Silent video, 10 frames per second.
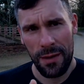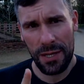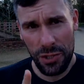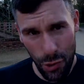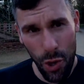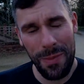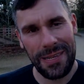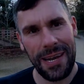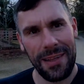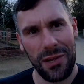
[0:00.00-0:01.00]
A storm
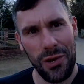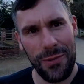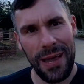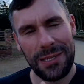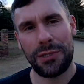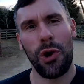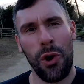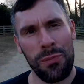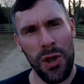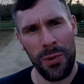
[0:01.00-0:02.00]
has hit the UK,
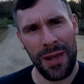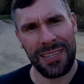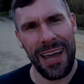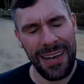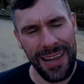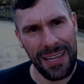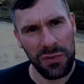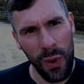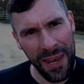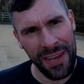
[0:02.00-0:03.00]
Storm Eunice, and it
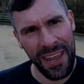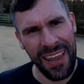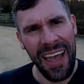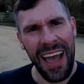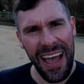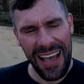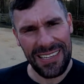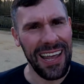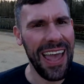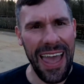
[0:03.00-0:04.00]
is windy
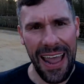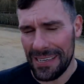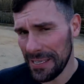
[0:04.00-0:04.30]
as heck.